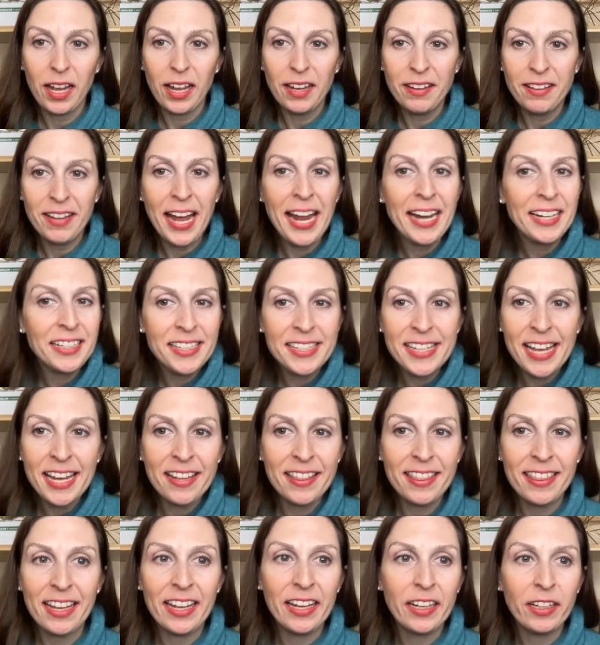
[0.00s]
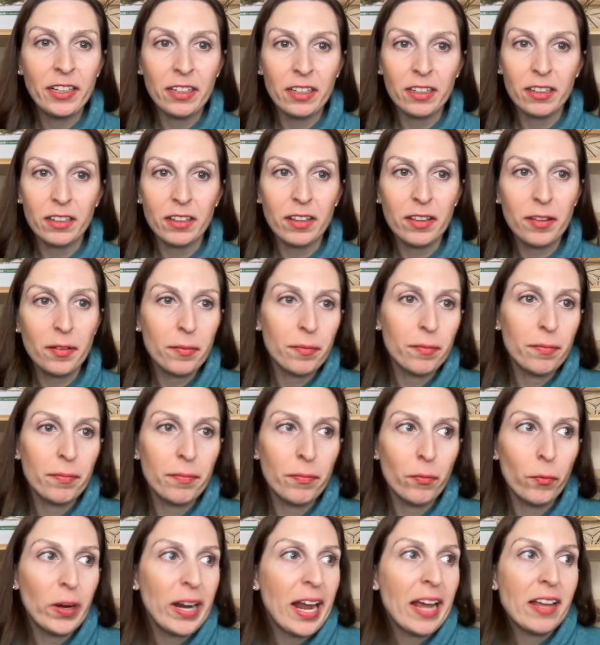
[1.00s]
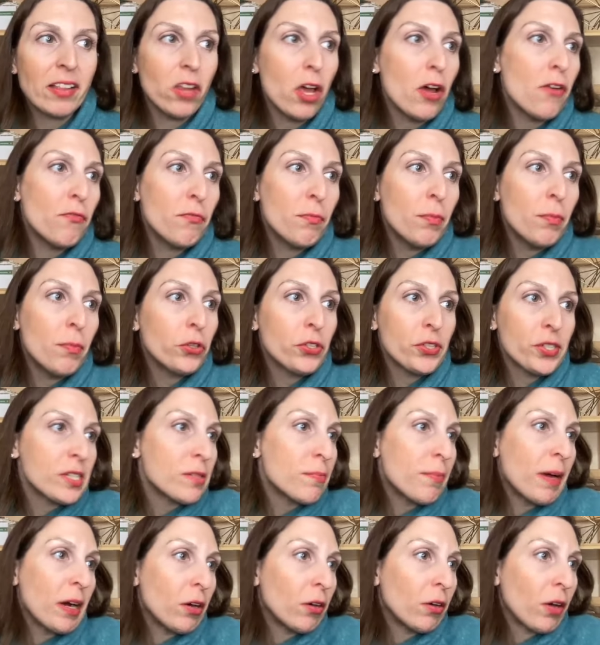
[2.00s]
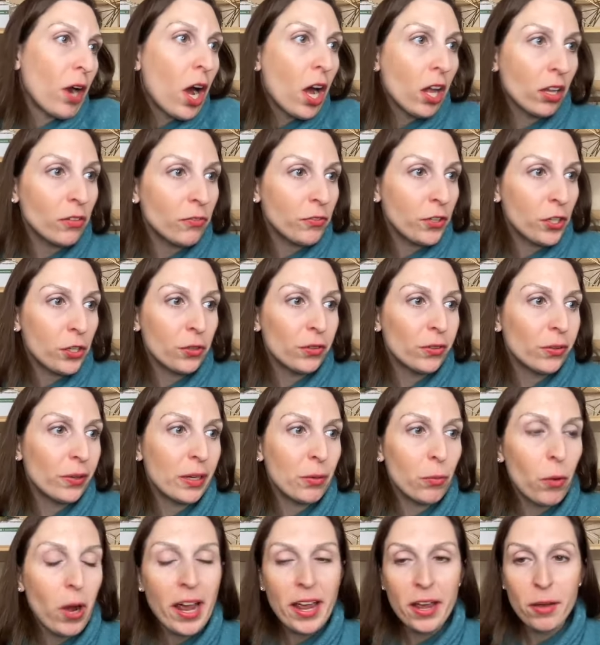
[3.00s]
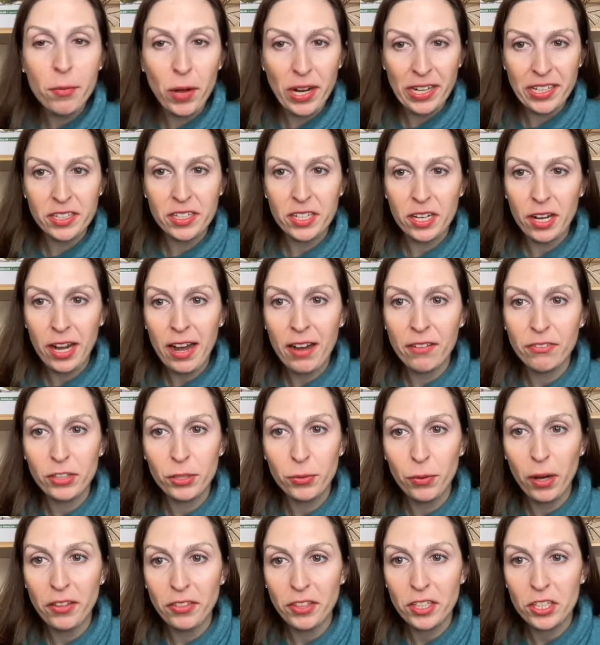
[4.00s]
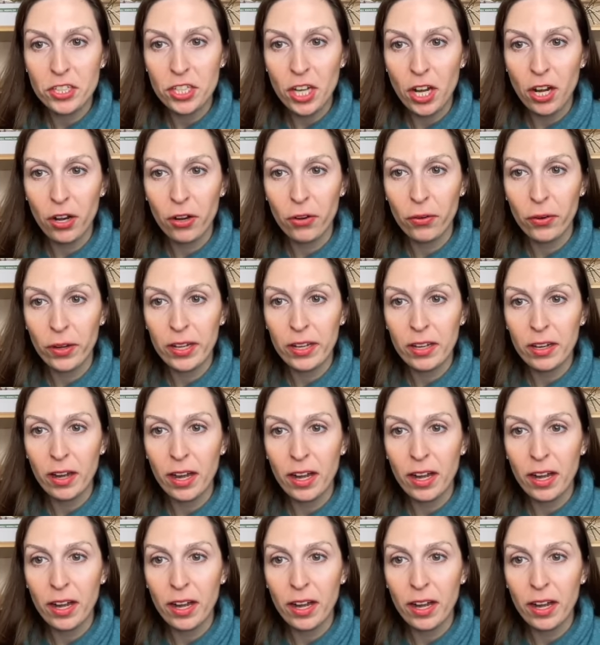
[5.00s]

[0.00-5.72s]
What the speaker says: And that's, I think, what I love most about all of you and why I wanted to have you on the show.